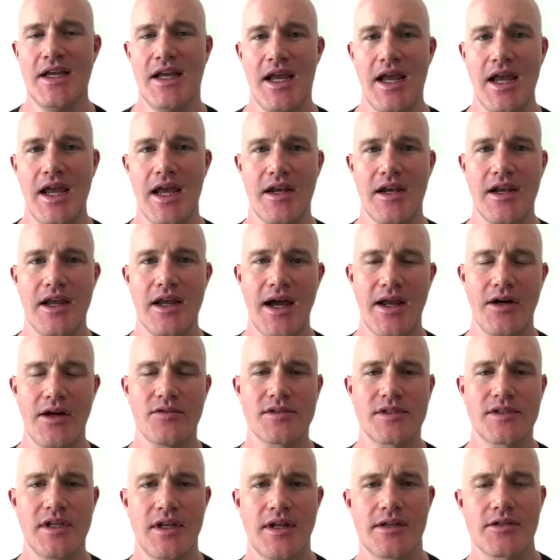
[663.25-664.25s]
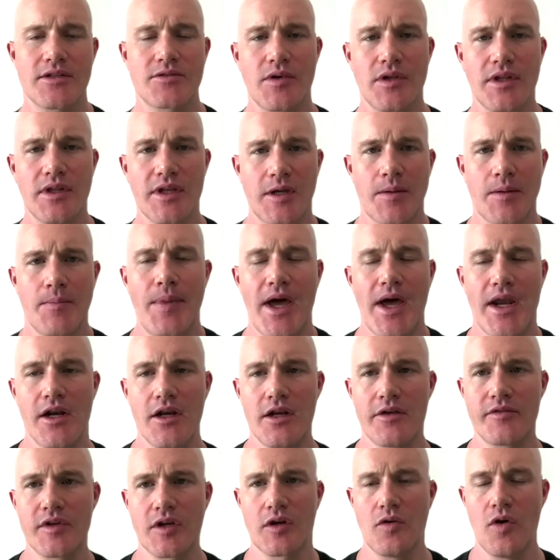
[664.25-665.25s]
And I don't see it as really
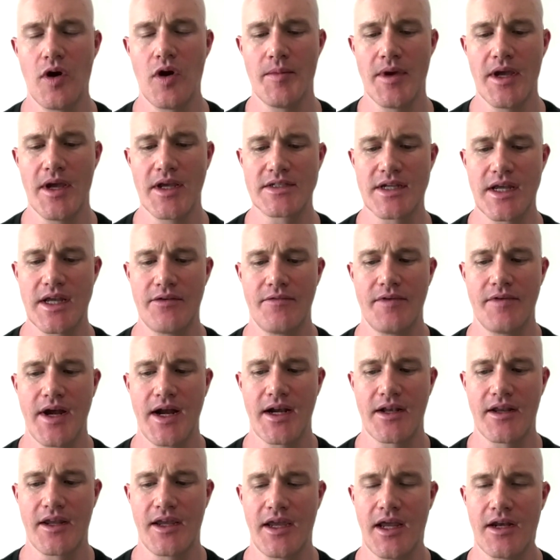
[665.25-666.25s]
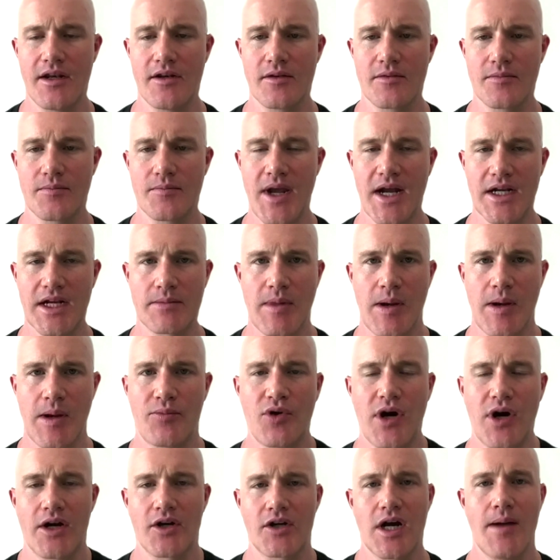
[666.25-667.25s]
competitive to Coinbase. In fact, again, back to my
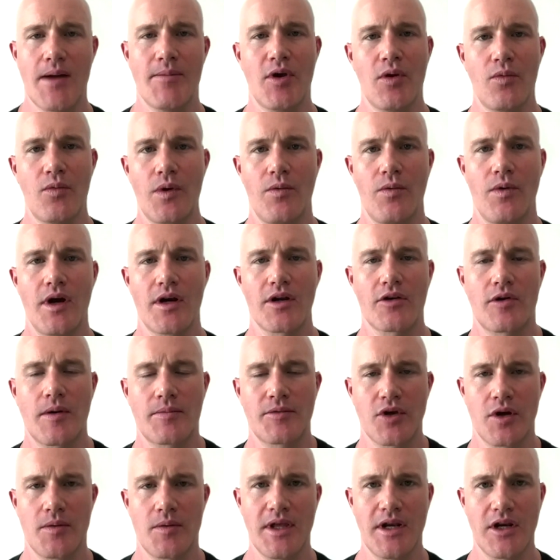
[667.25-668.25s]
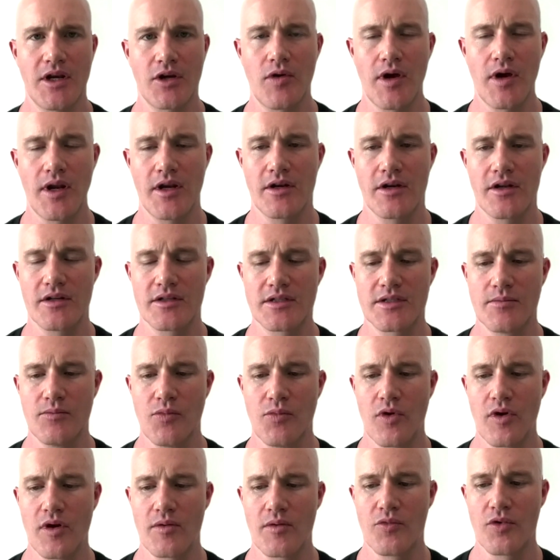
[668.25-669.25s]
prior comment, we want crypto to be integrated into
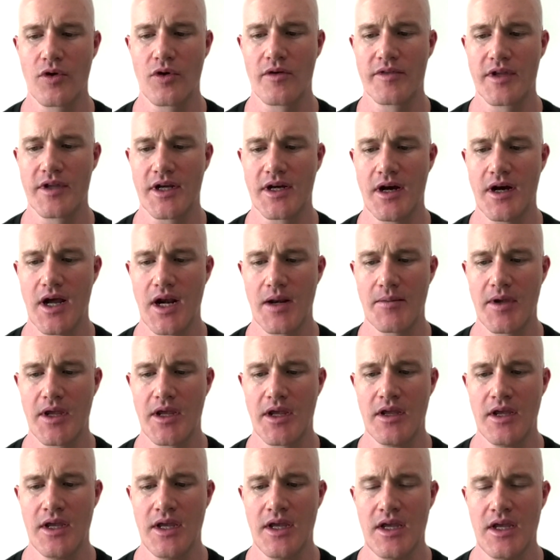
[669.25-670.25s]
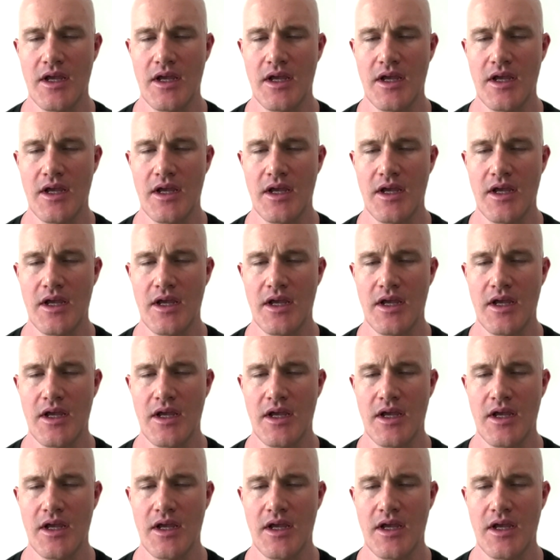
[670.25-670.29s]
more and more of the economy.